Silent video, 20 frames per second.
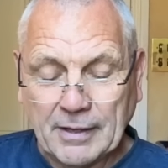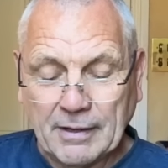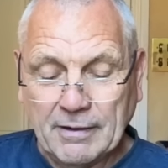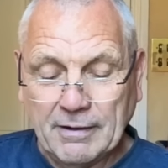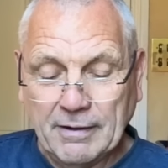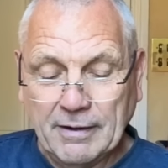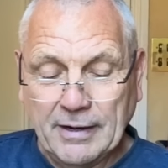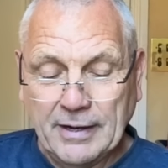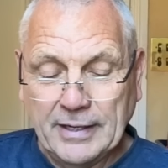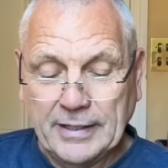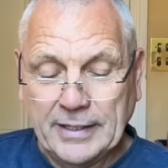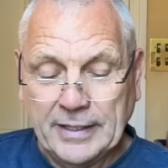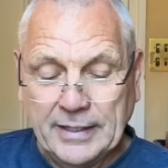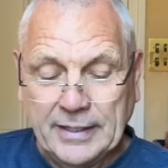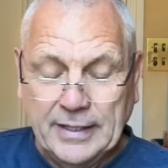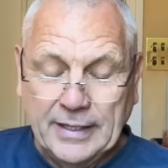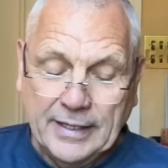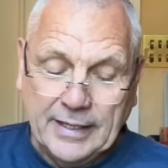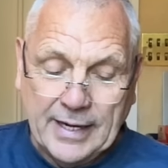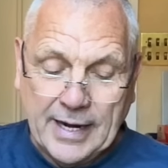All right.
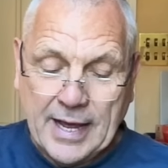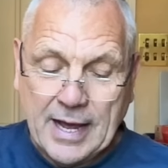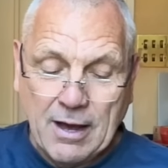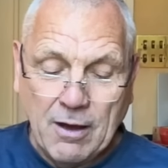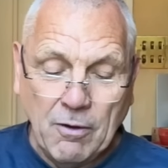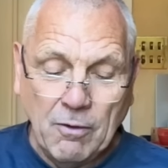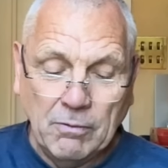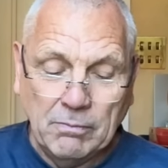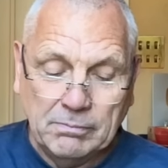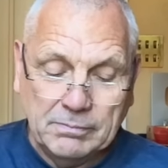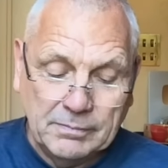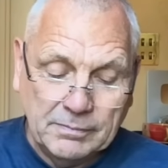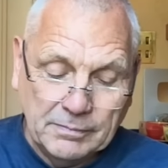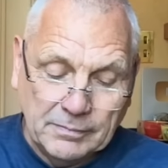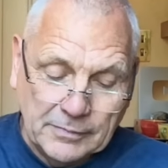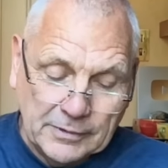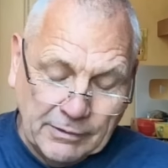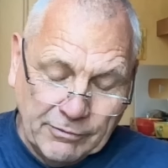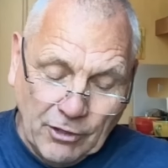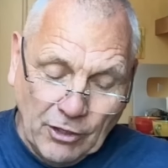Now,
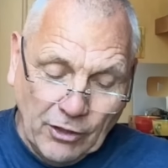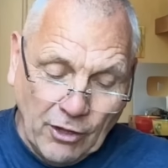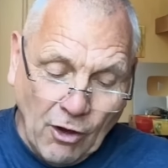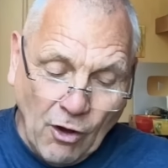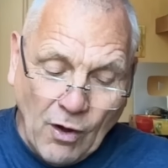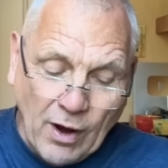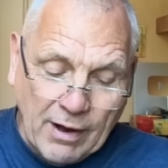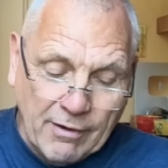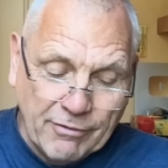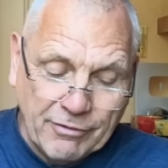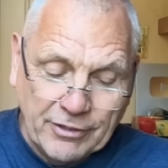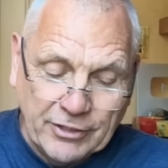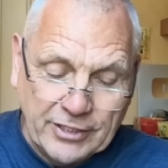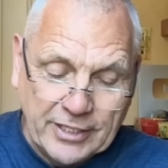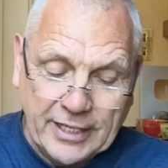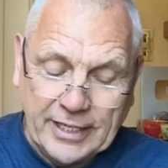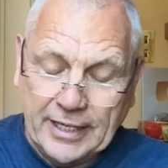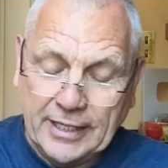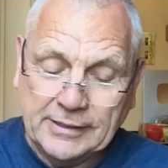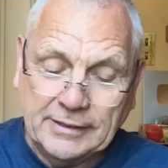I've got the Hierophant
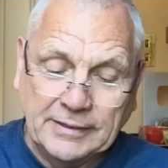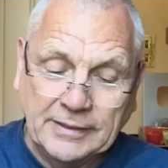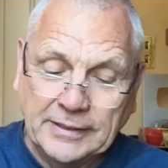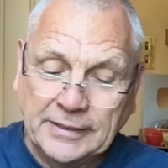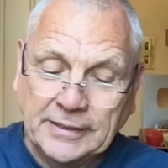here.